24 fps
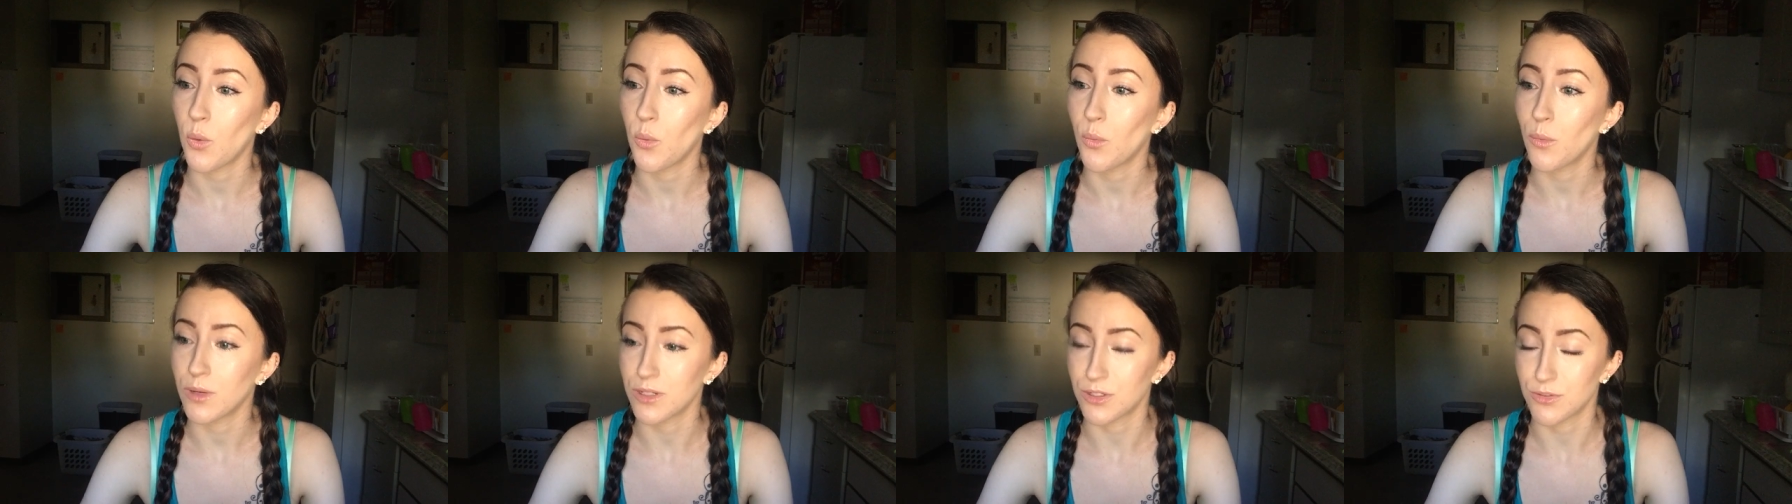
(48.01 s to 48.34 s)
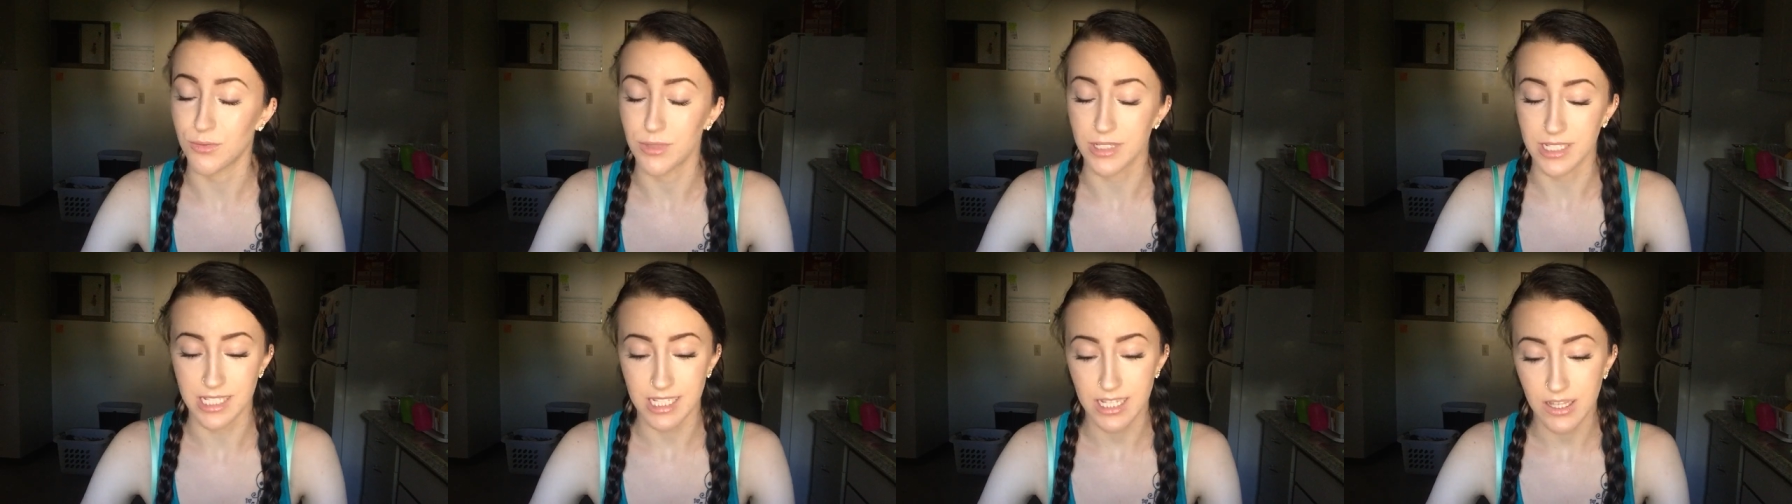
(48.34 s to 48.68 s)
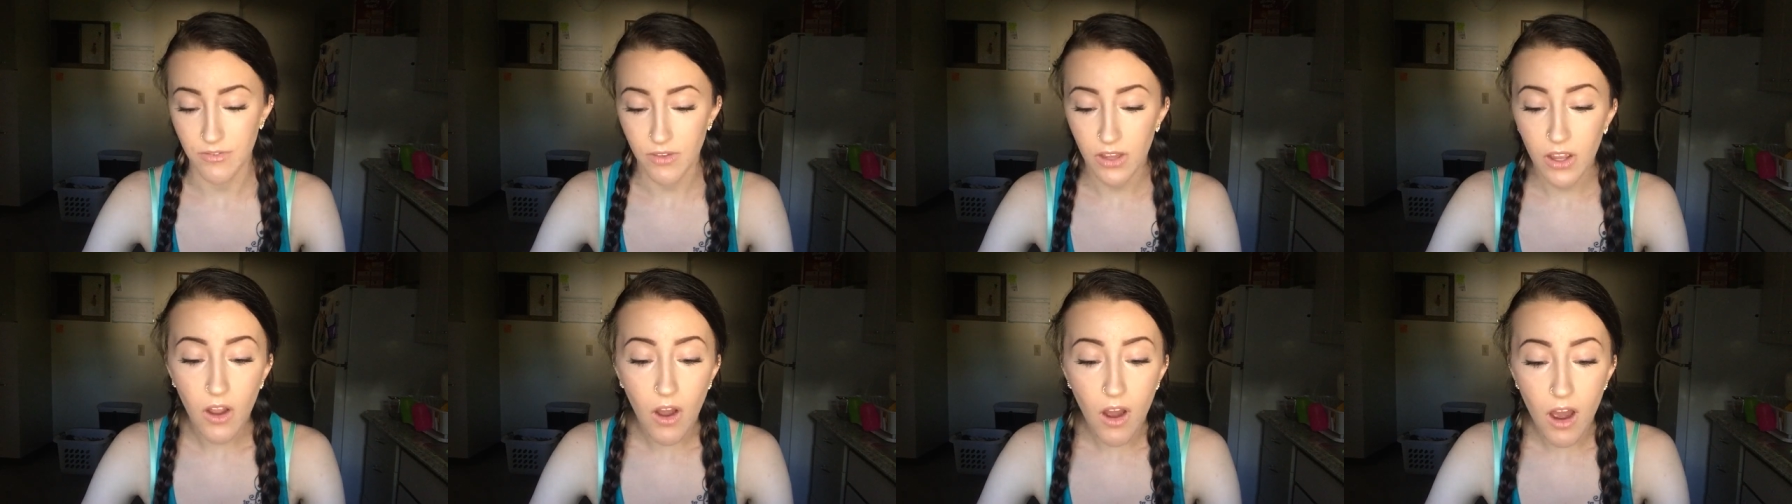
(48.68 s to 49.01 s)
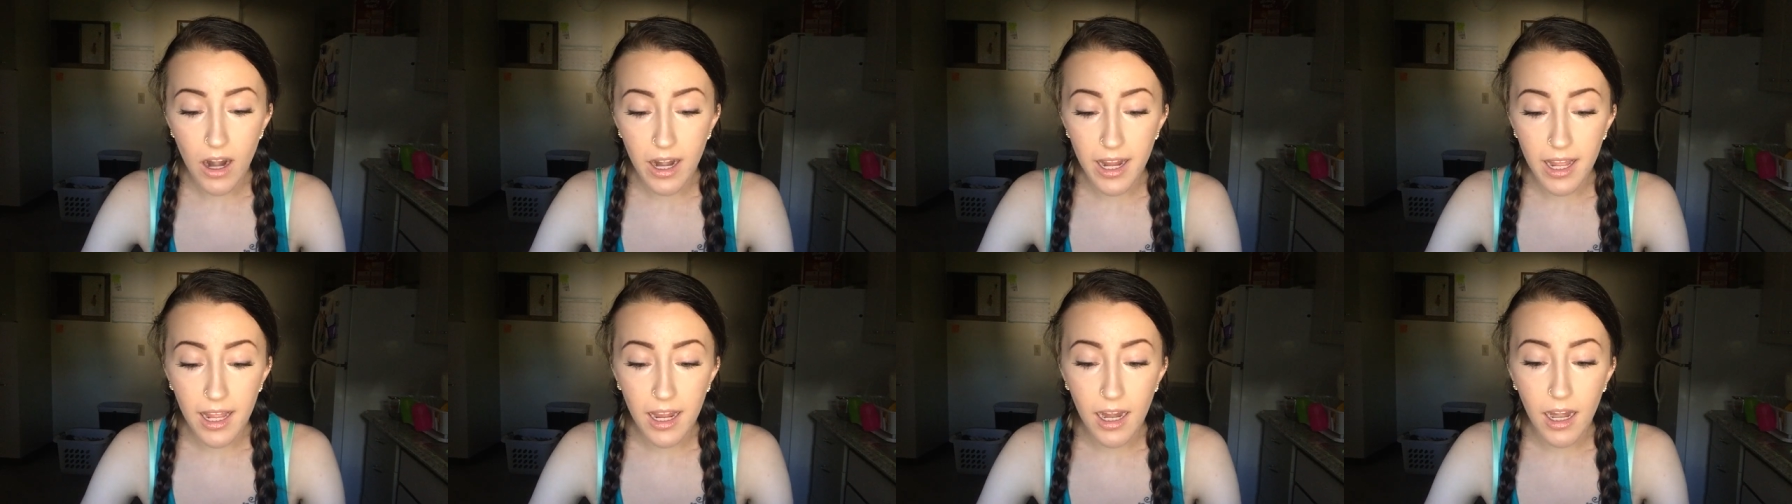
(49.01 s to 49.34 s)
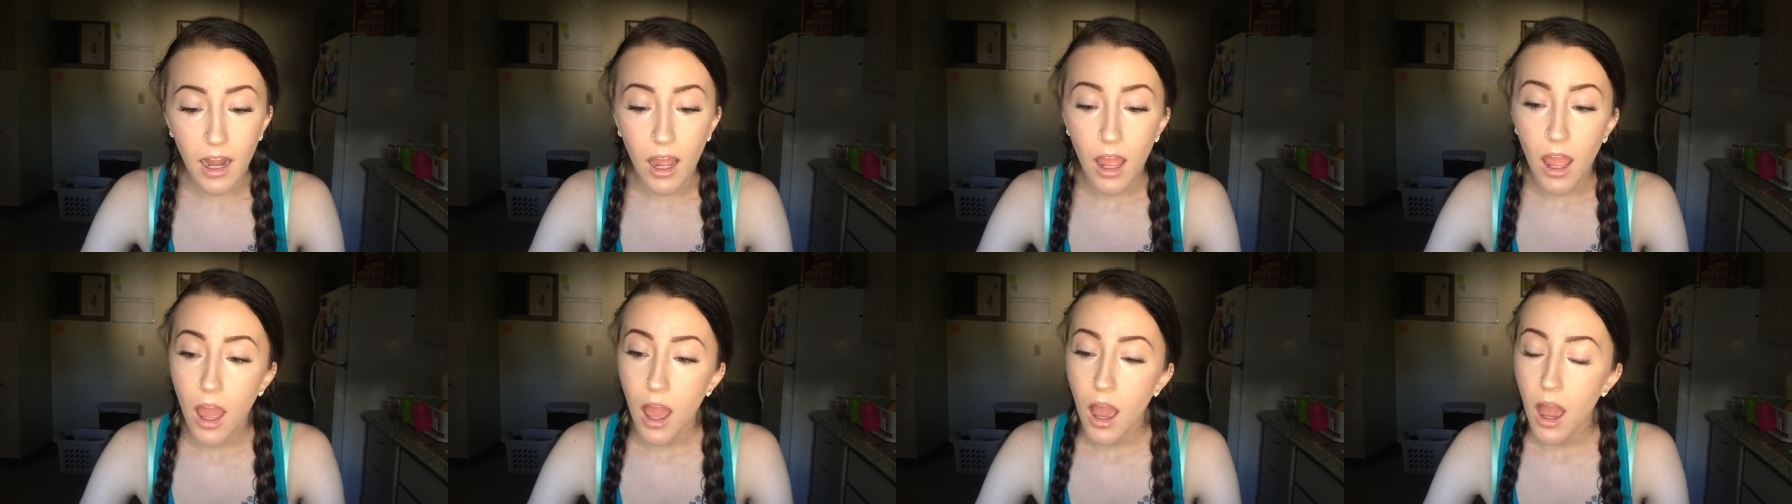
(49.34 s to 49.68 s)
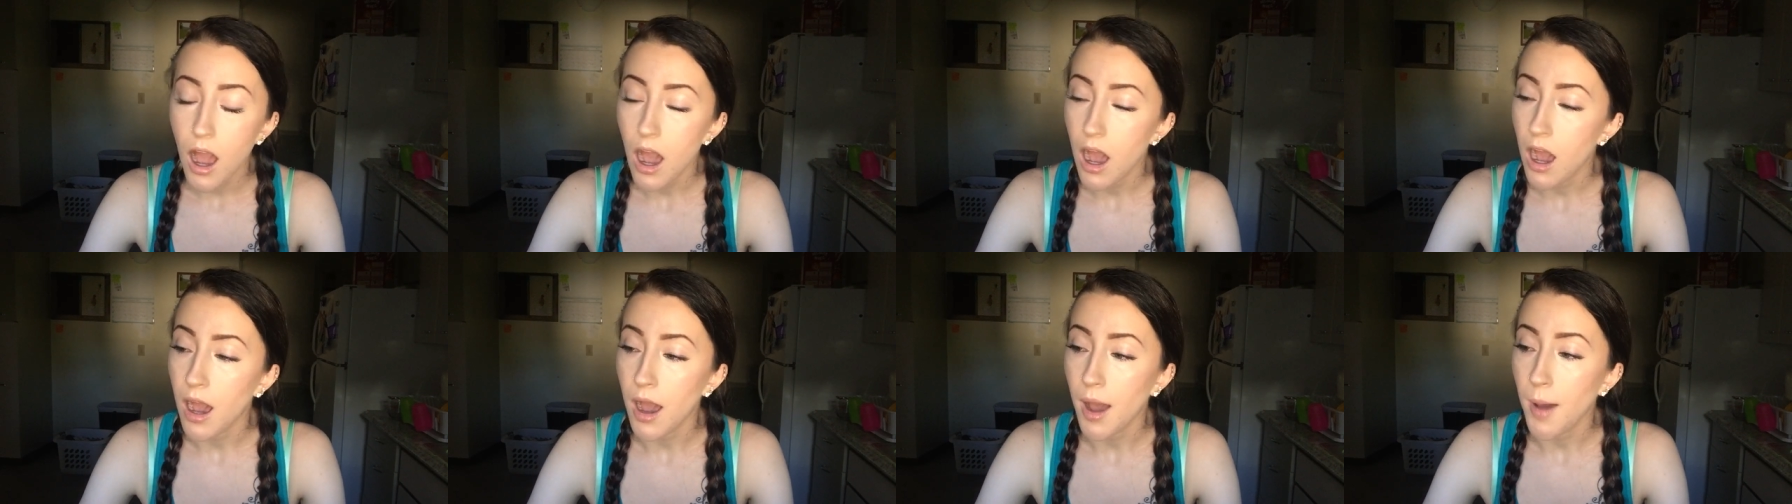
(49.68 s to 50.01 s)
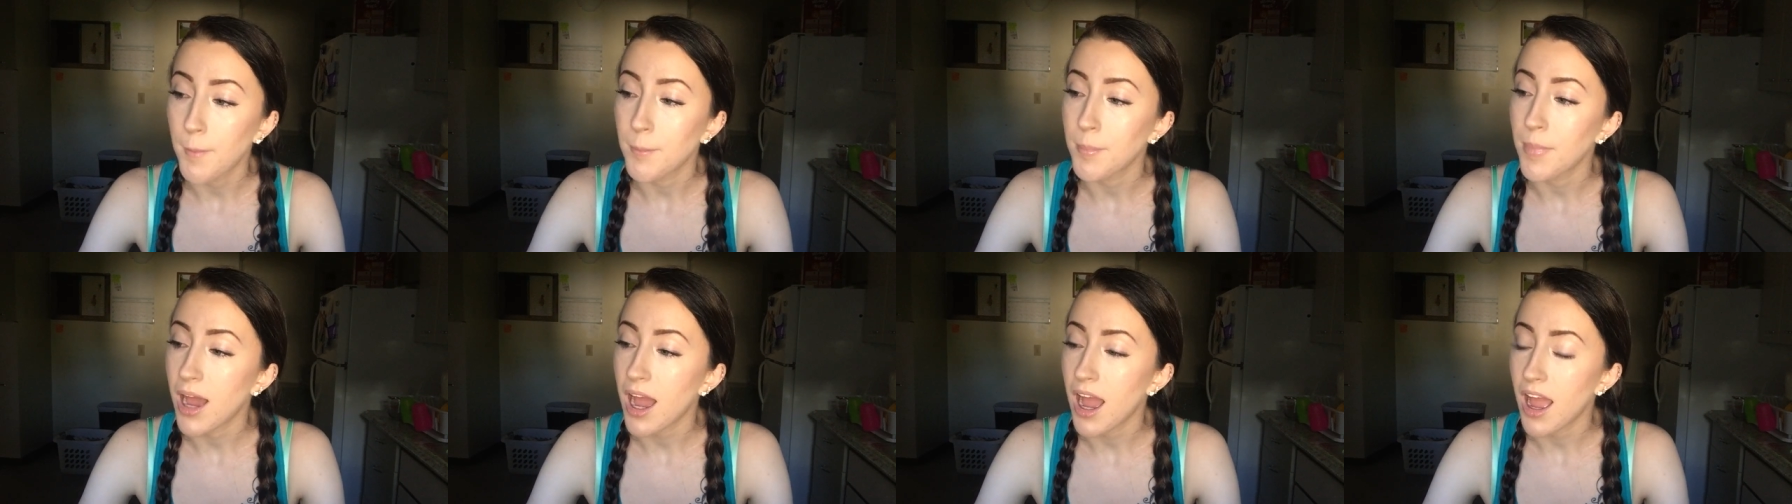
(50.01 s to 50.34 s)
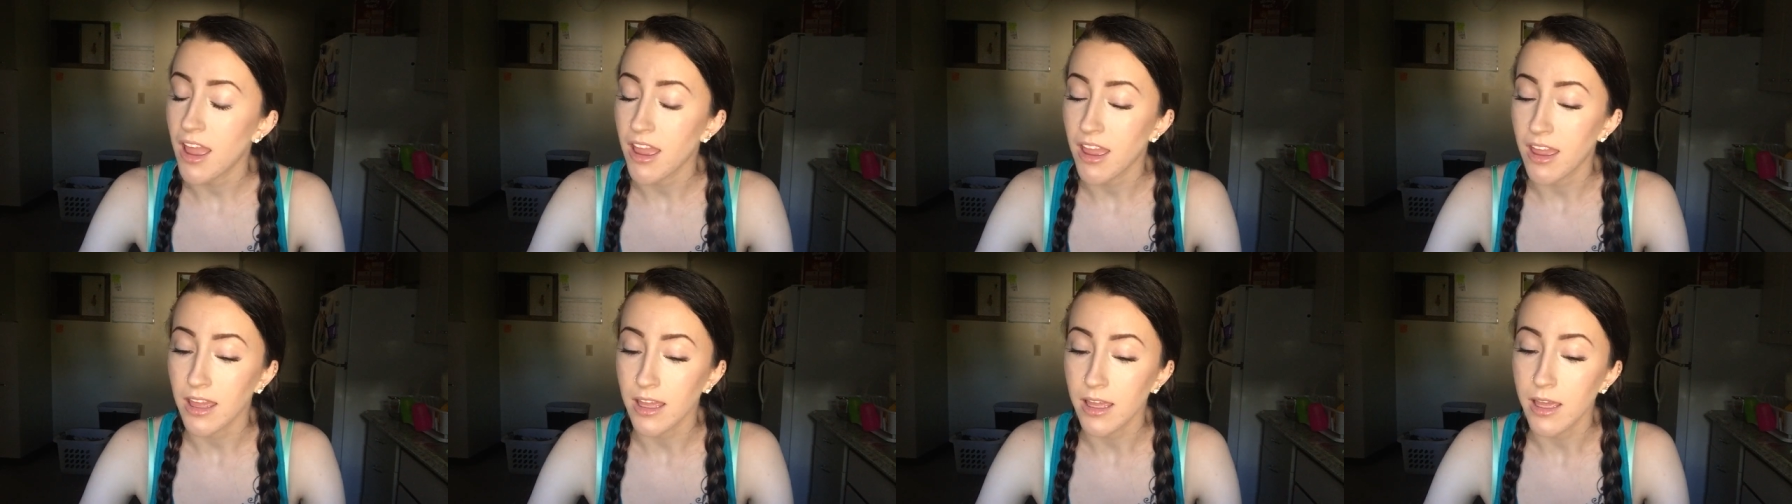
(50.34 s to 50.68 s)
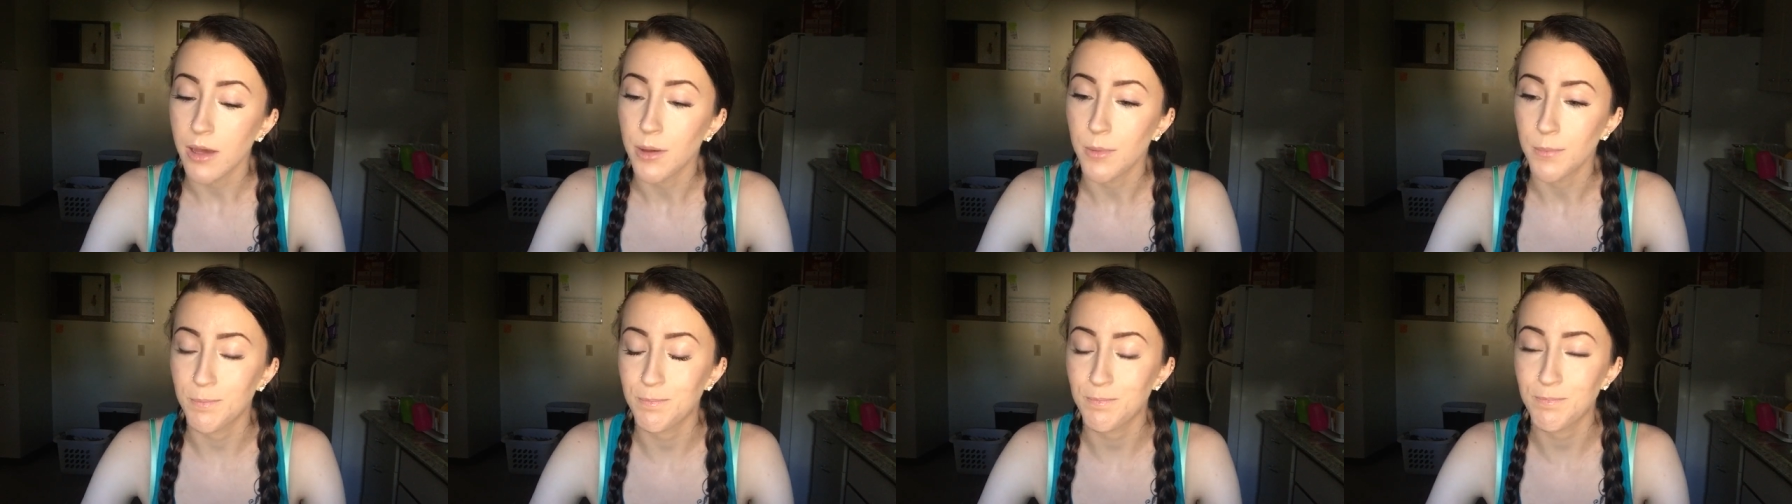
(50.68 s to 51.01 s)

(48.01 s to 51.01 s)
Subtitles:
was receiving on it. I